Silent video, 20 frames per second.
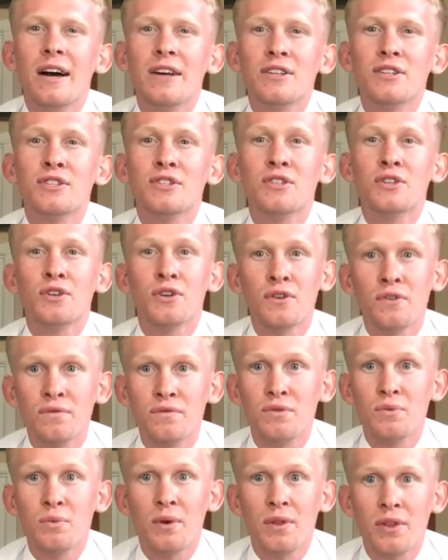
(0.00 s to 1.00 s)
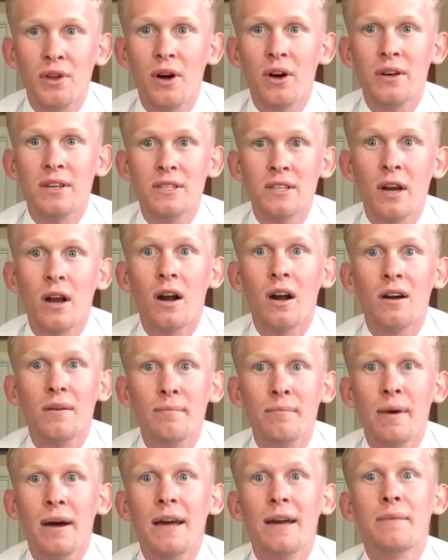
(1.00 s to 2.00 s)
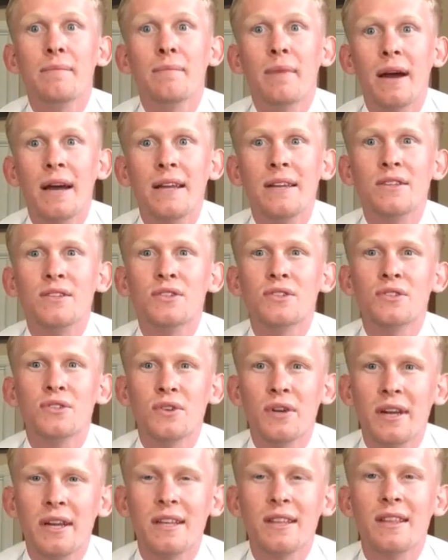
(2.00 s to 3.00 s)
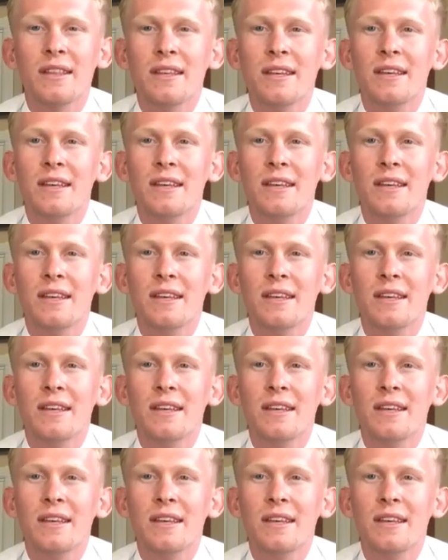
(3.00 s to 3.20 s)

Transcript: served with all his heart, mind, and strength